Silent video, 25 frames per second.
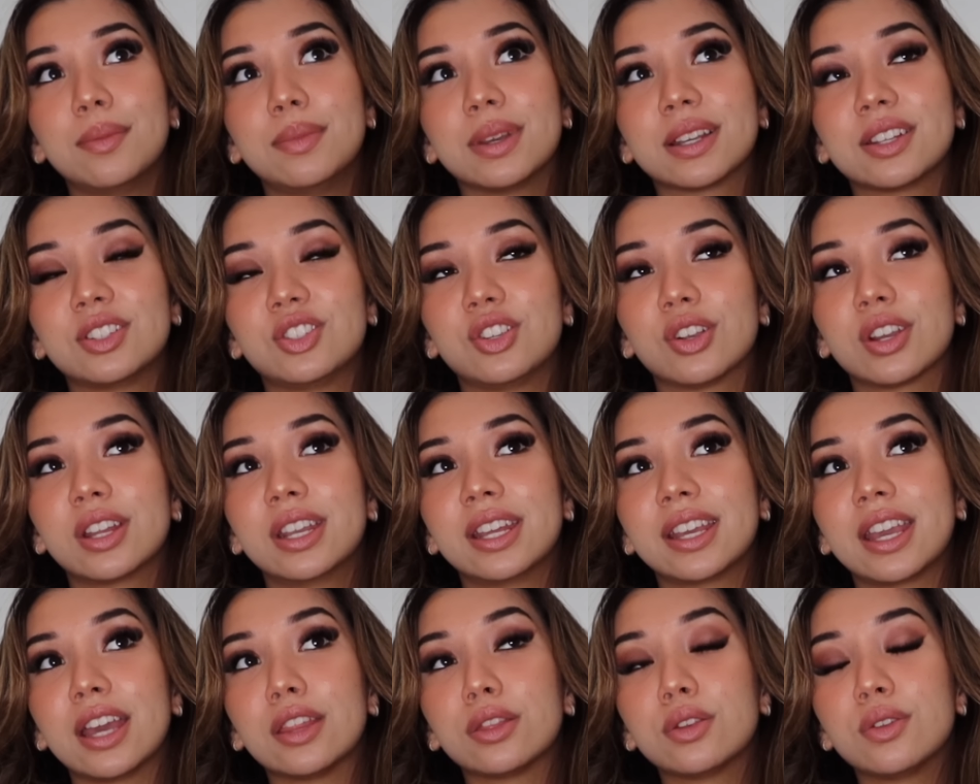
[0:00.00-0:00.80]
because you're
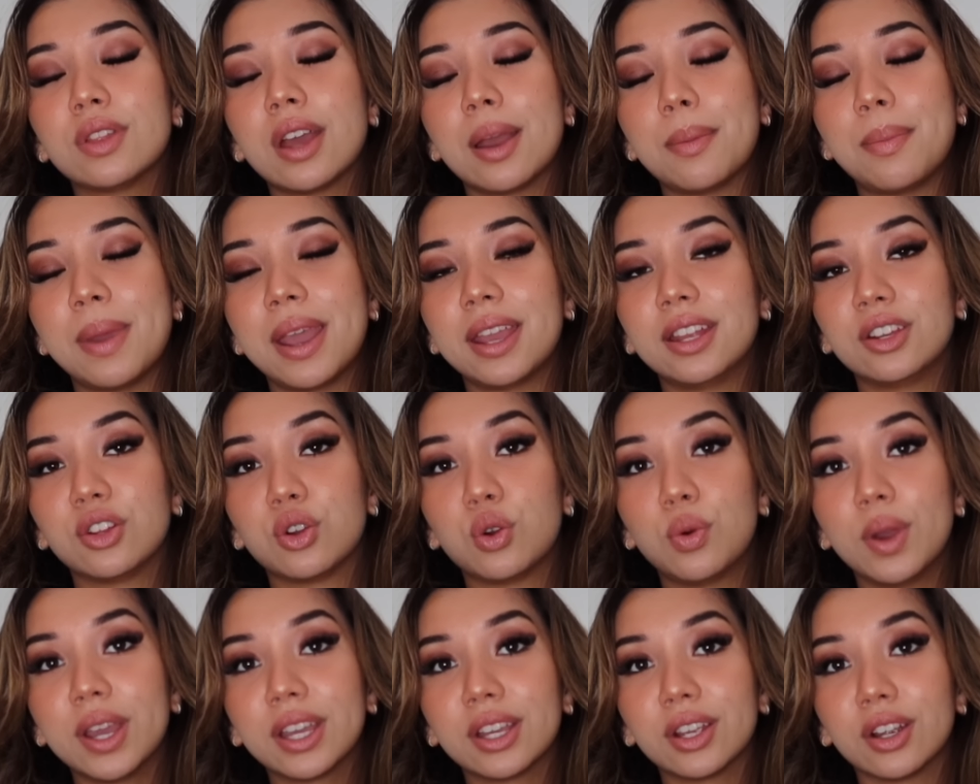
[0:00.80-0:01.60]
going to get through that pain
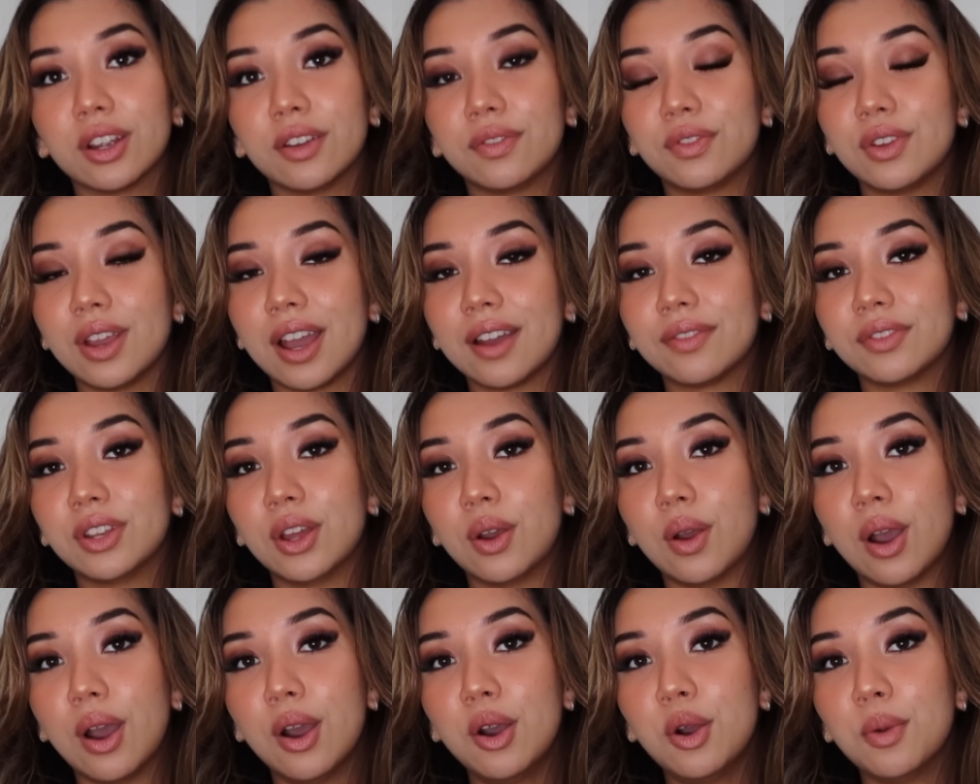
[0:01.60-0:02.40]
quicker if you have
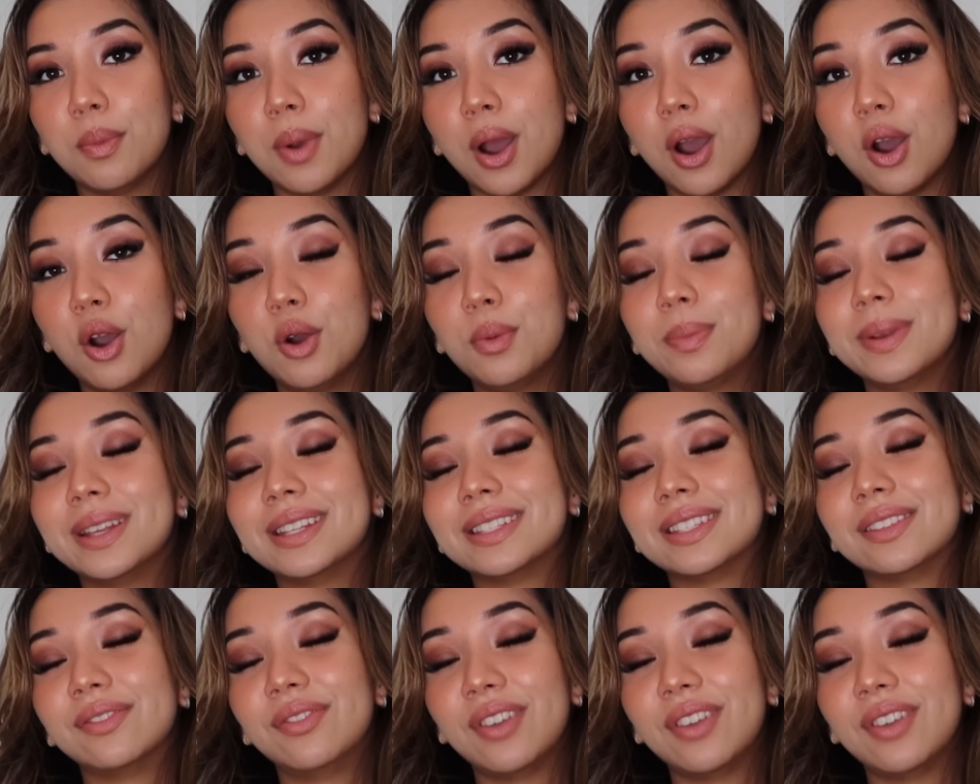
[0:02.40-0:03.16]
no hope. Hope is